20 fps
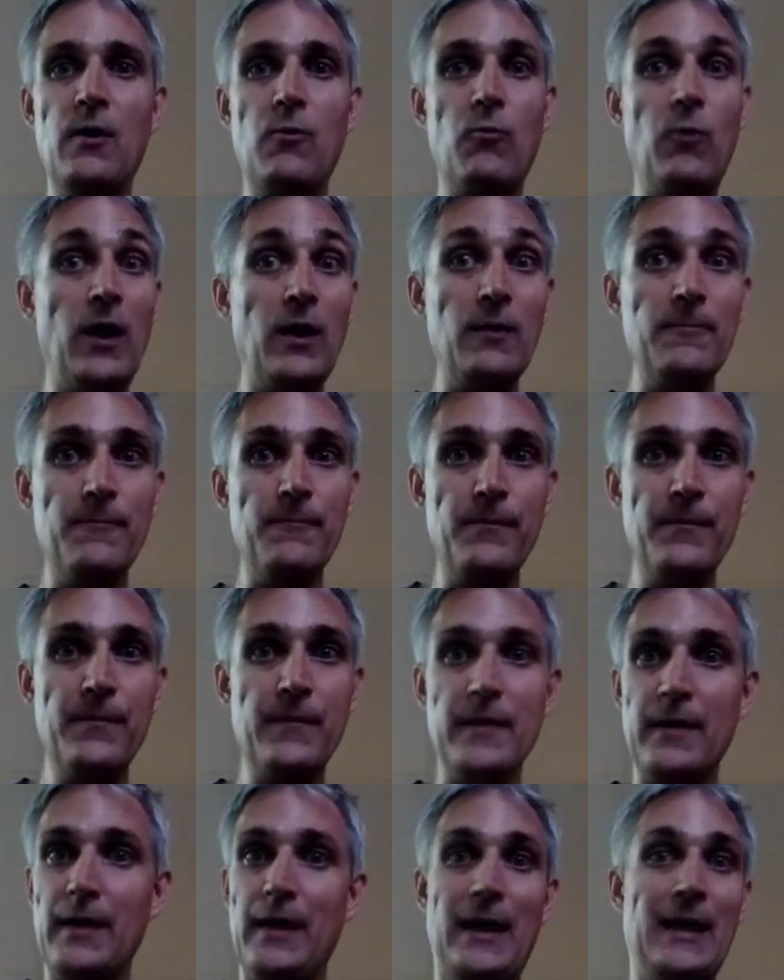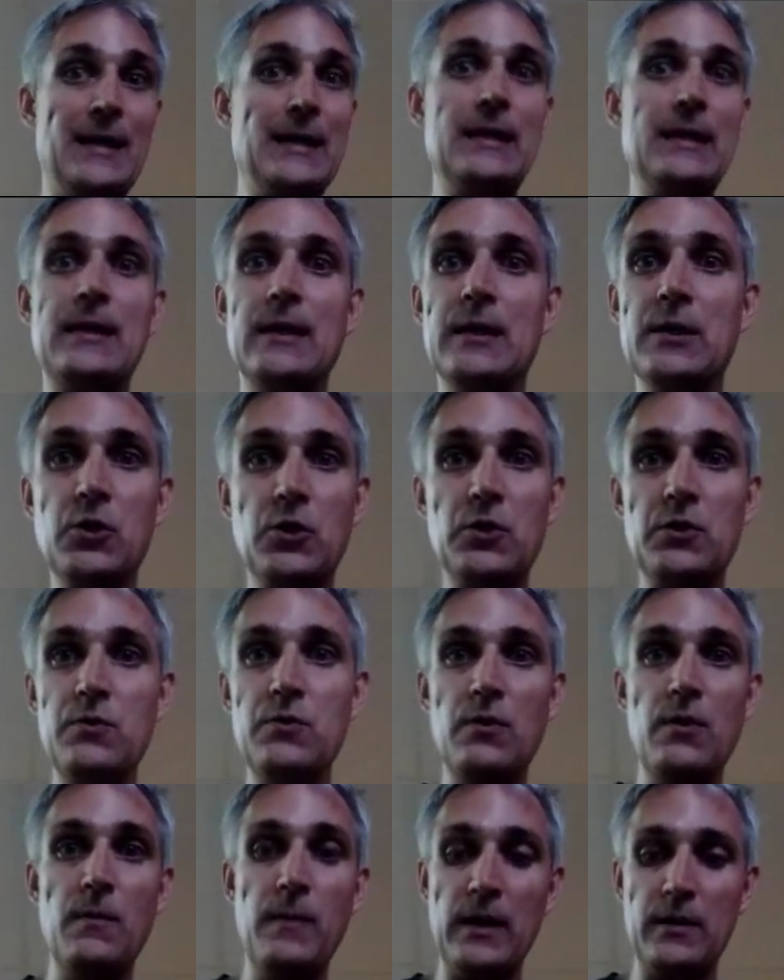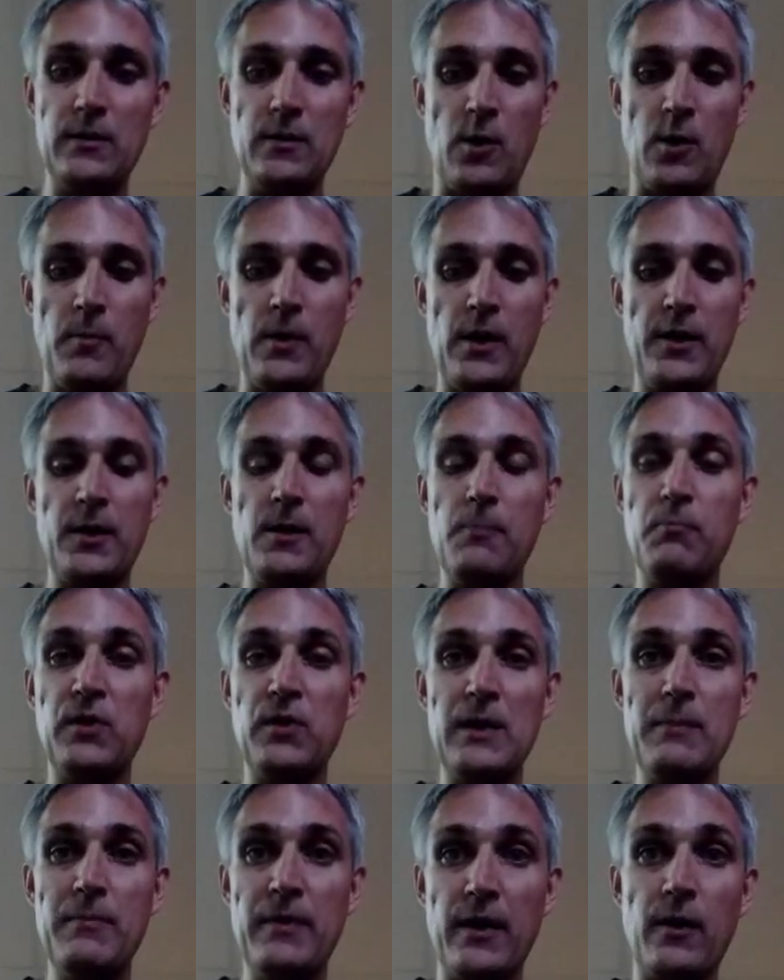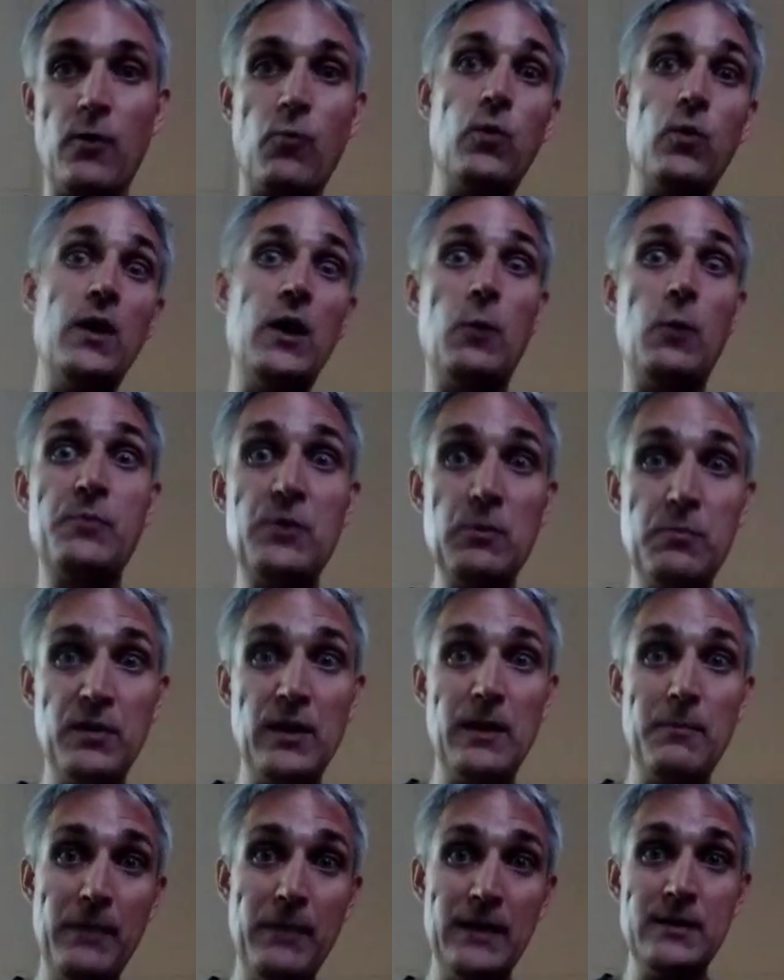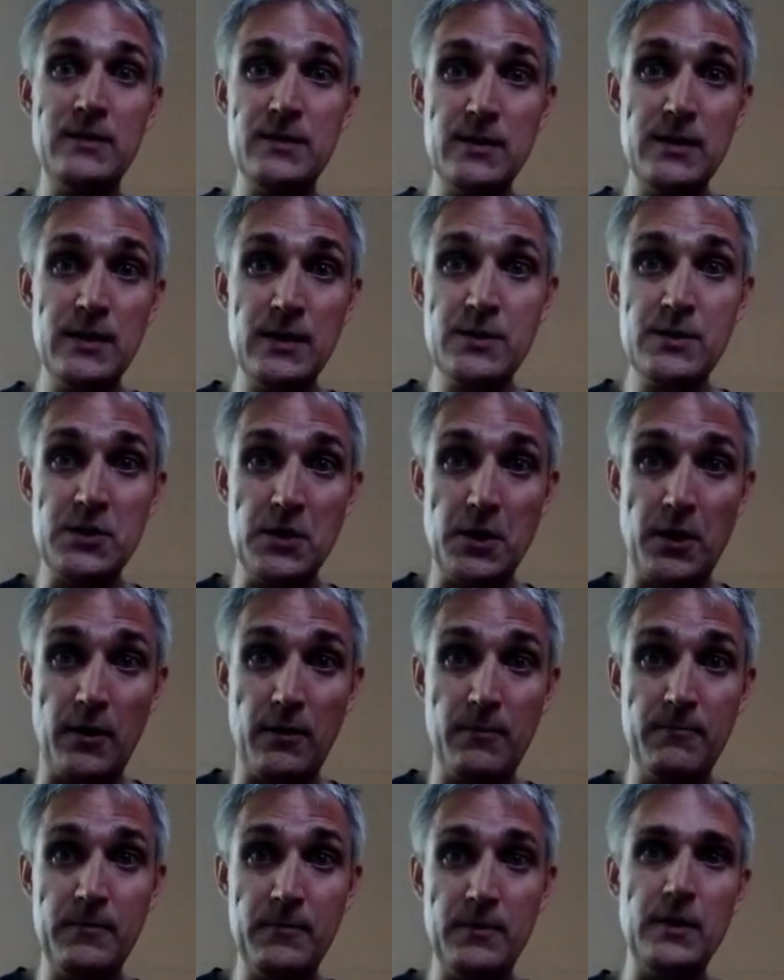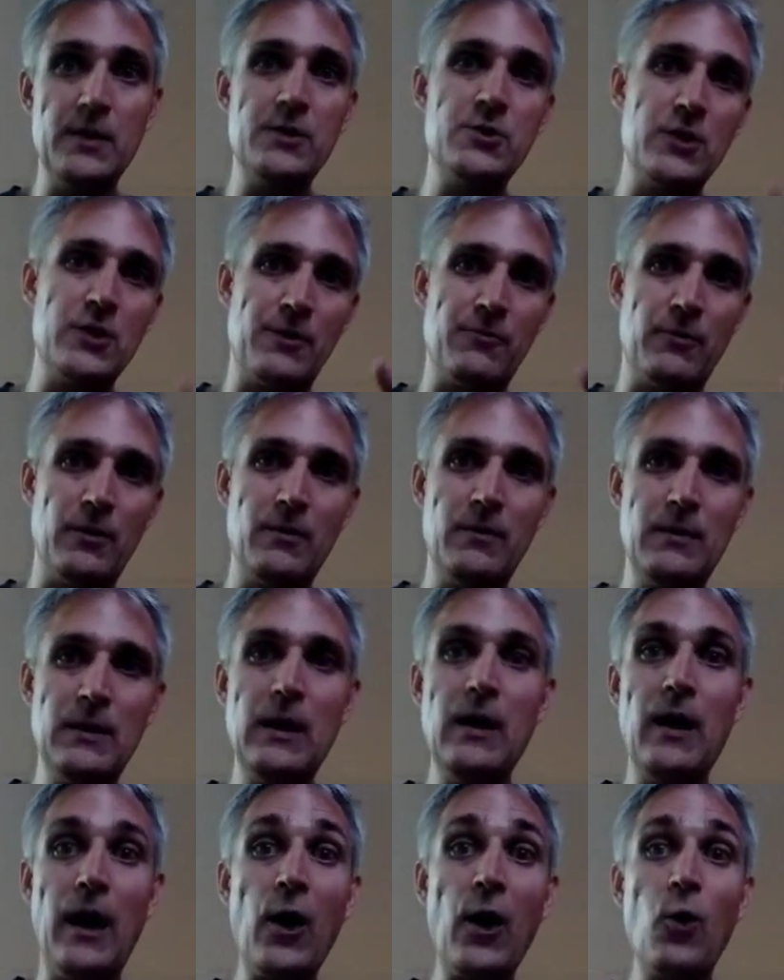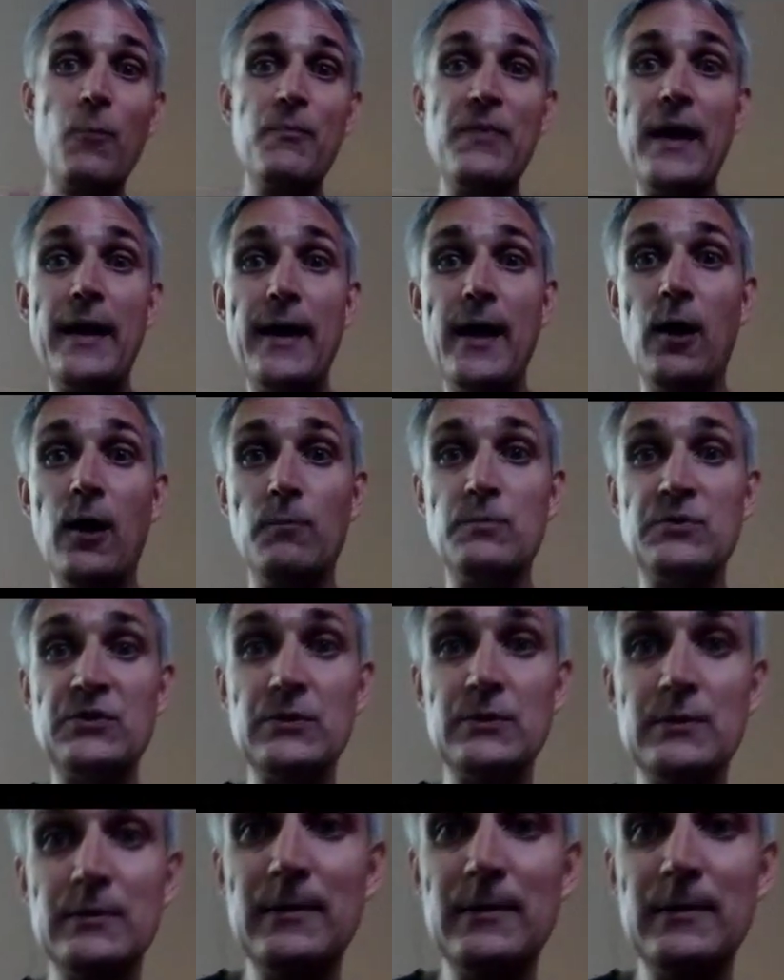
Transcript: Well, anything you can do to make the harmonica play better will help you play bends easier in general. I hope that helps.